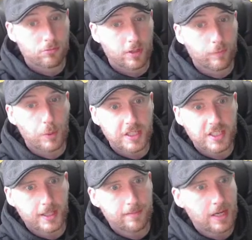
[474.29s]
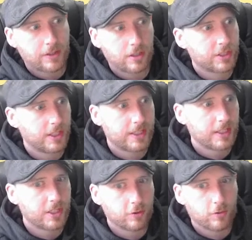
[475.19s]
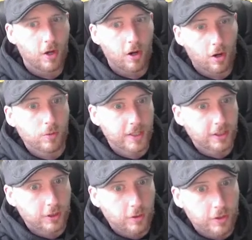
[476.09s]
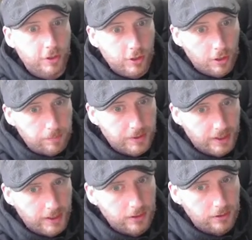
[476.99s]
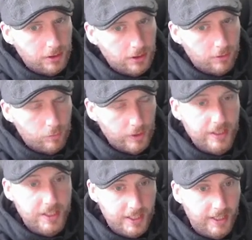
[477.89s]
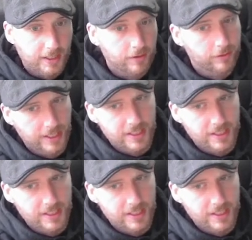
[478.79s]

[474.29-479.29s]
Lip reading: If we can see a man that looks identical holding the cornucopia, we can say that's